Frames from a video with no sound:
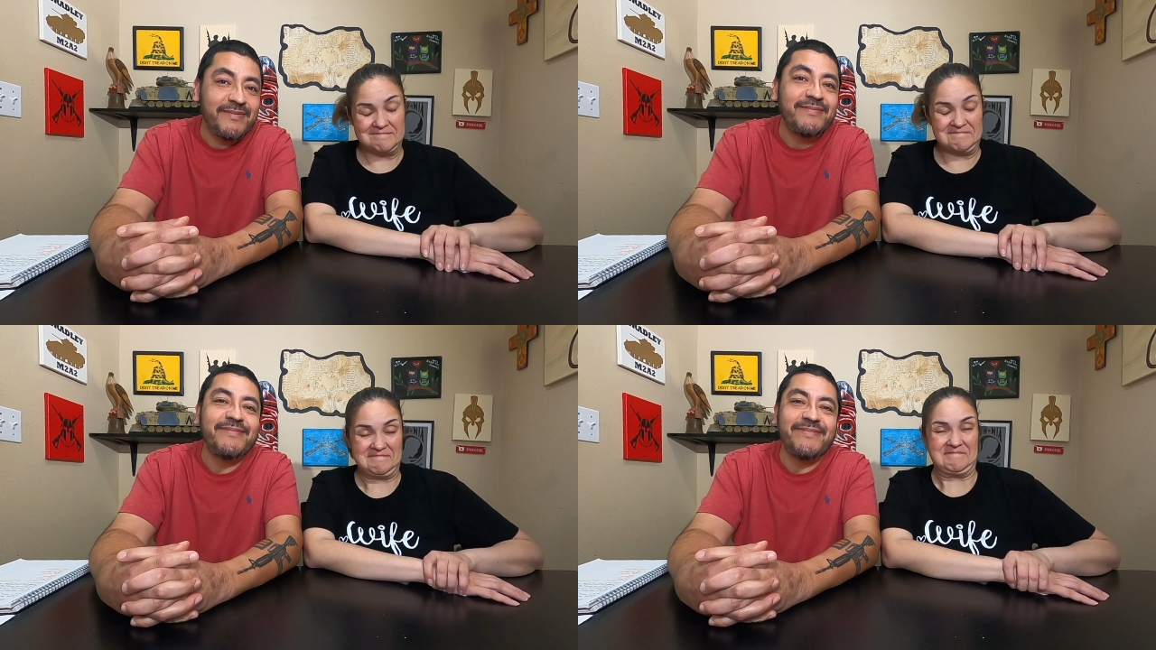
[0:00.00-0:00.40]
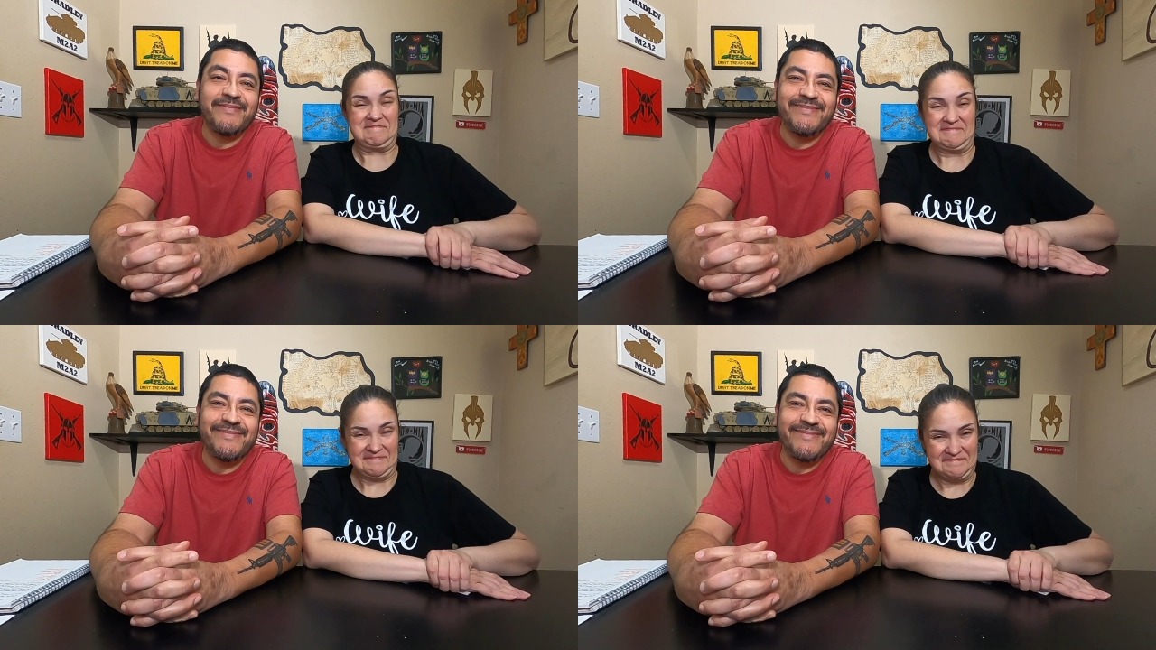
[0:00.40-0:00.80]

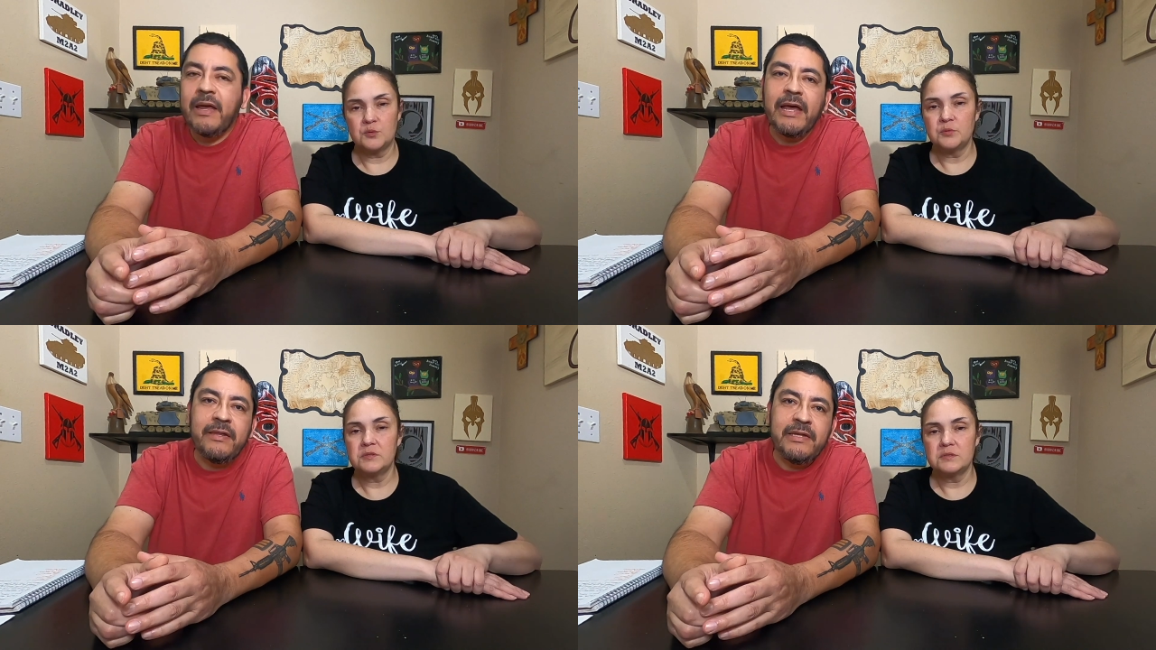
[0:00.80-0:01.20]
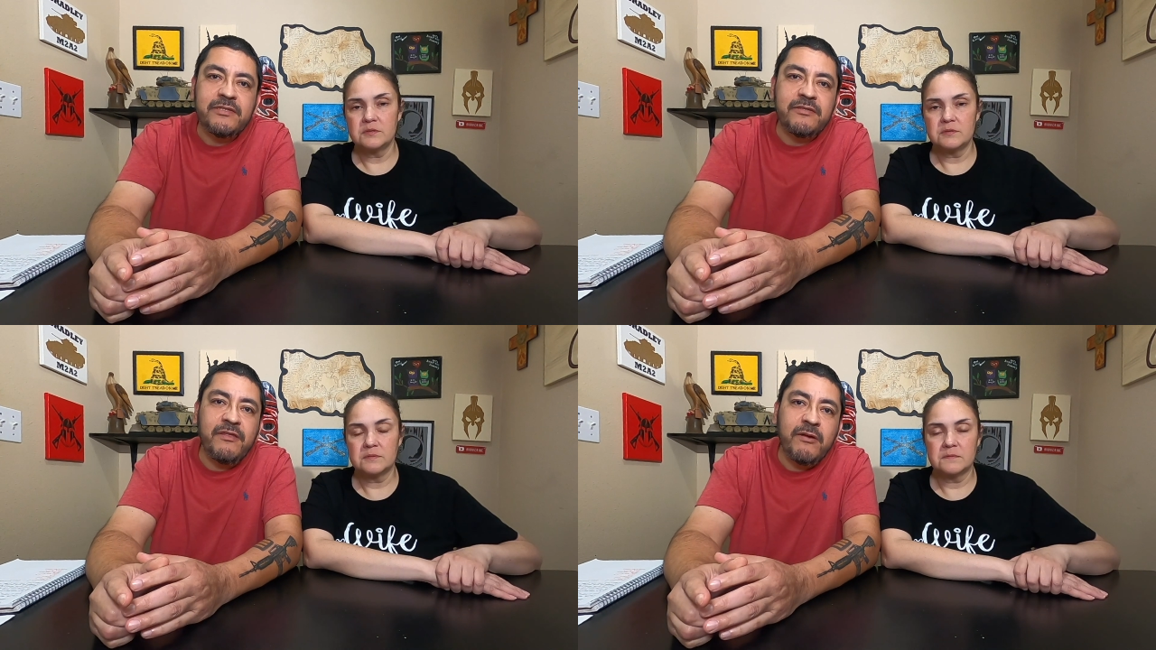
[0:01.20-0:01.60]
Speaker 1: and
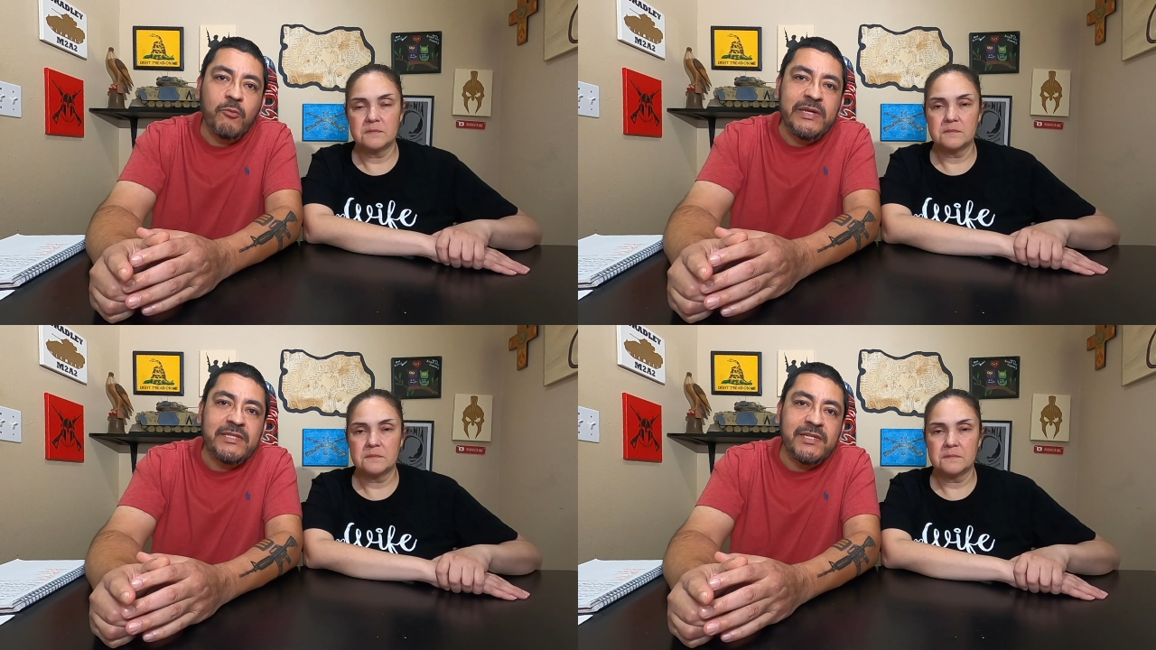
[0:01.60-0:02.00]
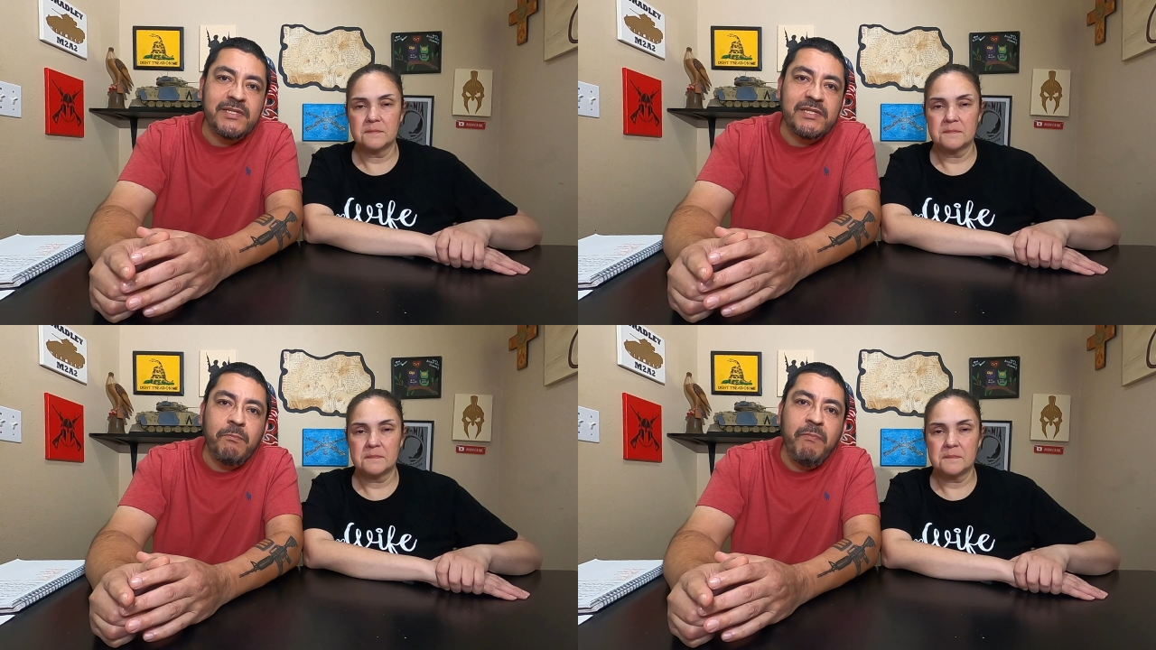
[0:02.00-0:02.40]
it's the
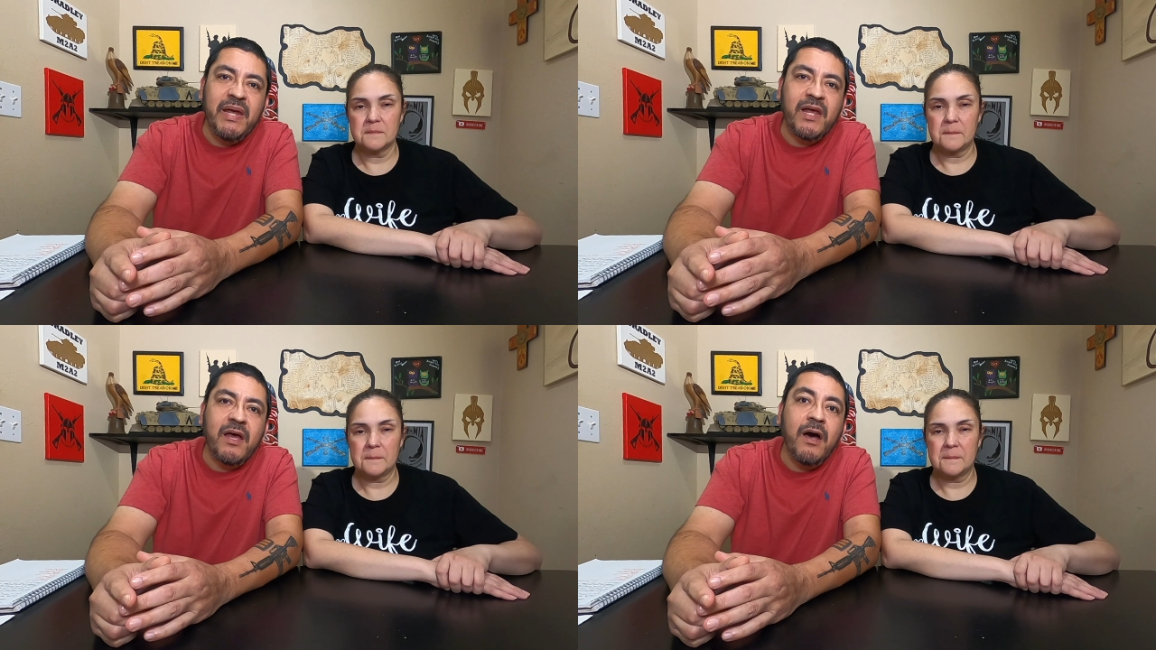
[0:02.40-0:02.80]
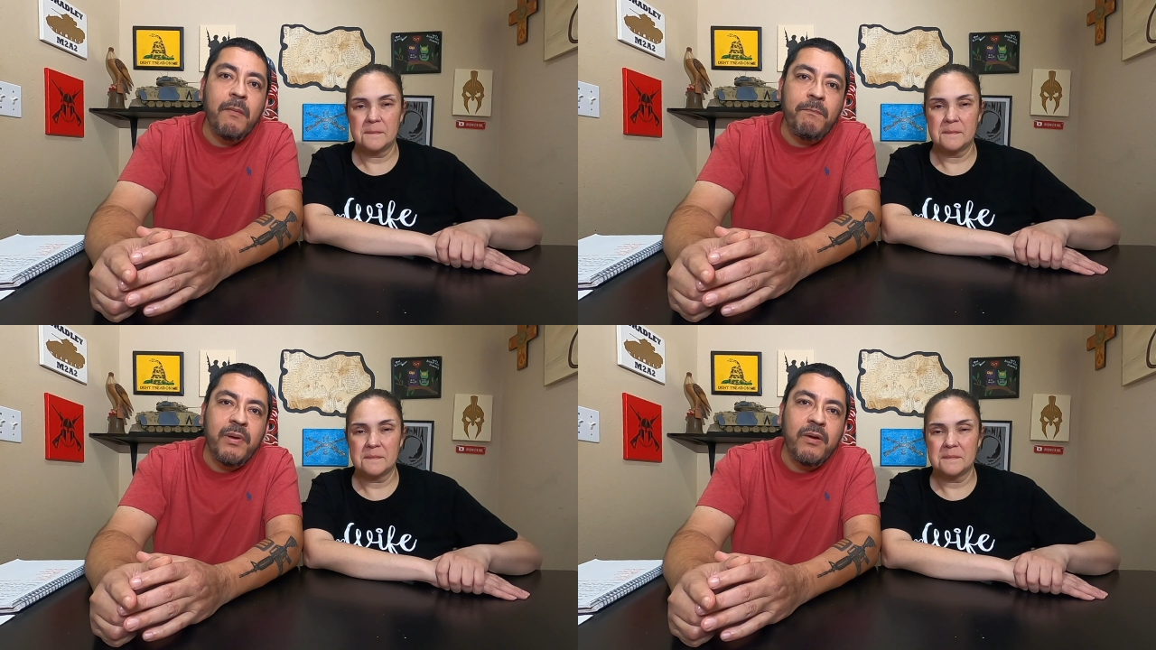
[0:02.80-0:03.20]
Reese's Big
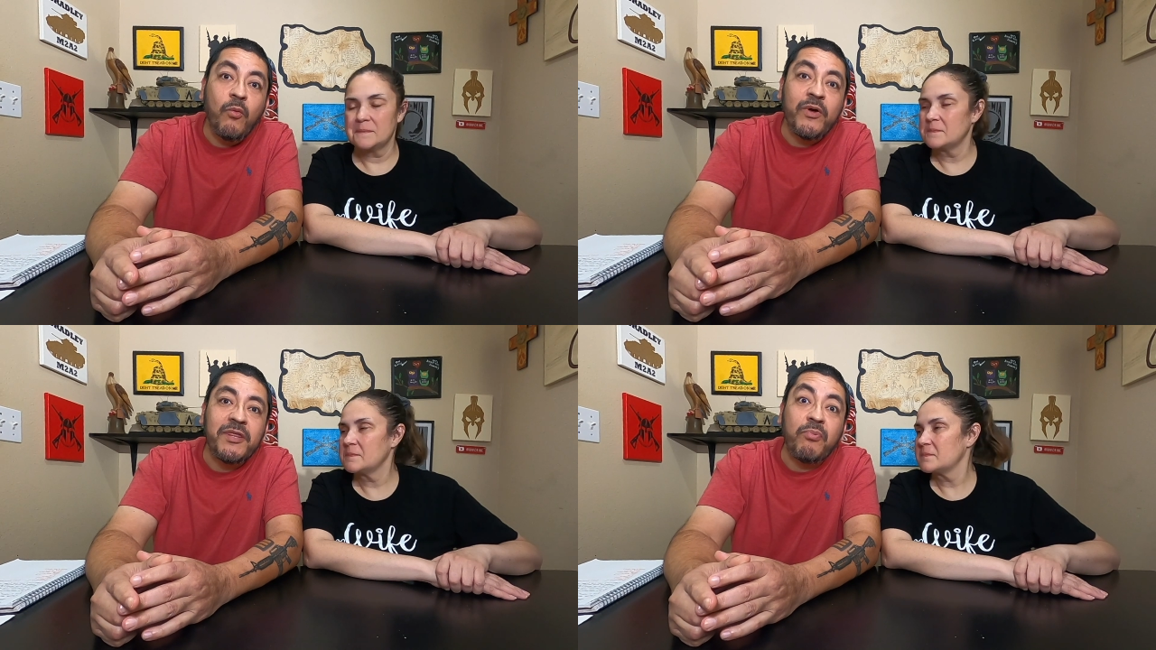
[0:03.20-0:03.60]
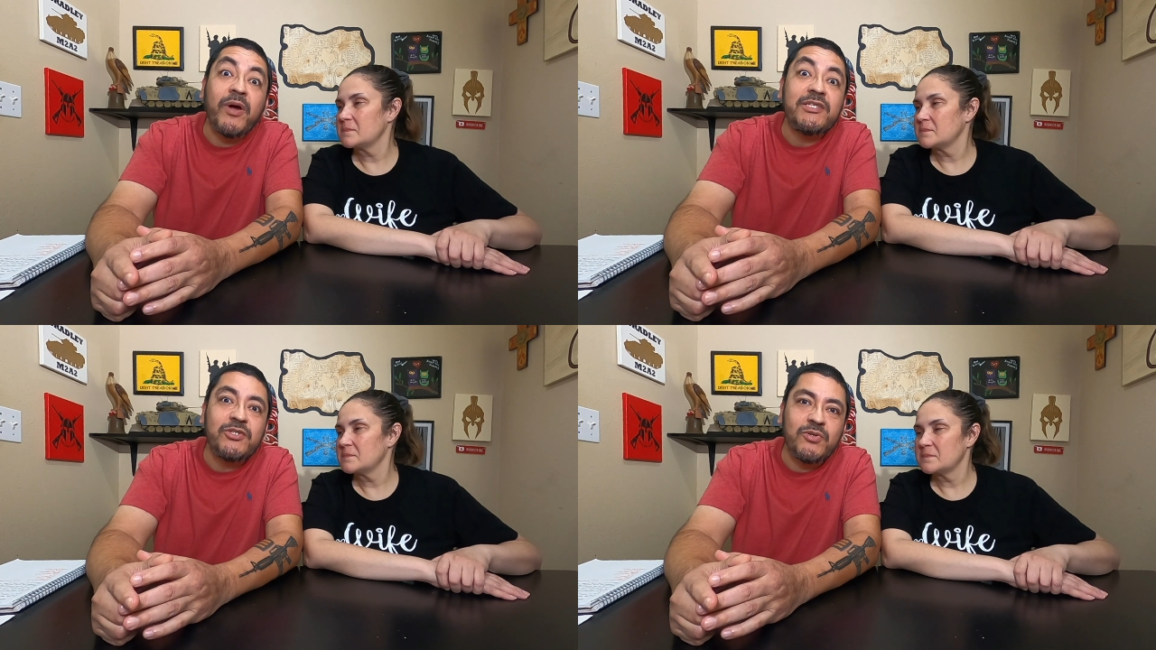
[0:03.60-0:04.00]
Cup with
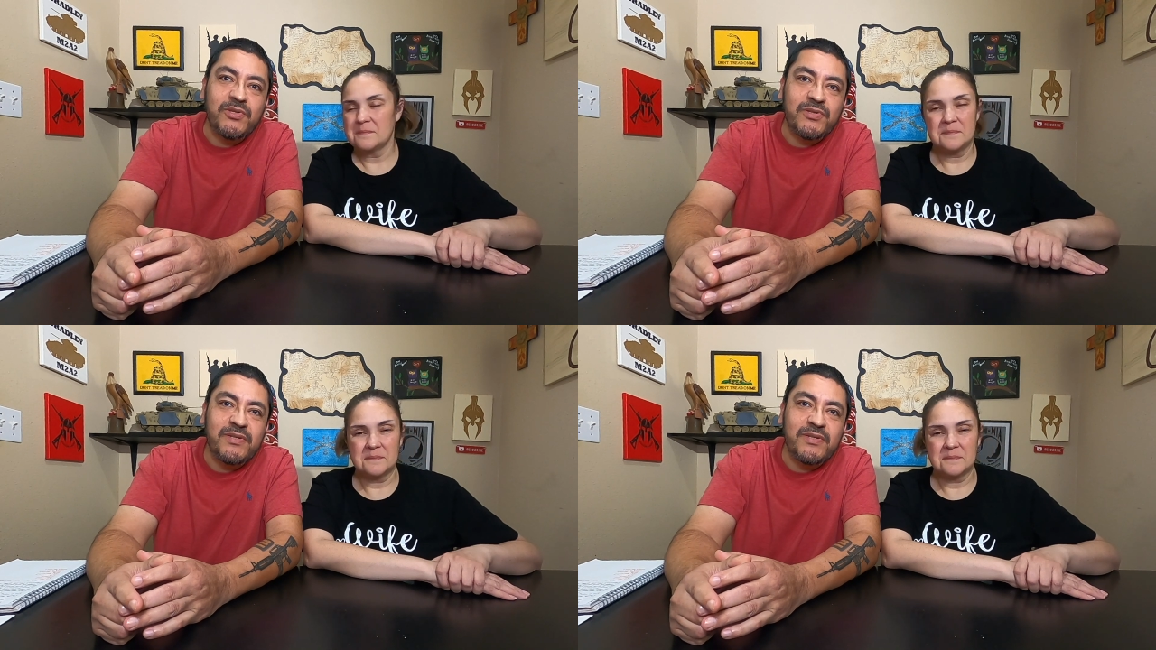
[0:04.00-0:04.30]
pretzels.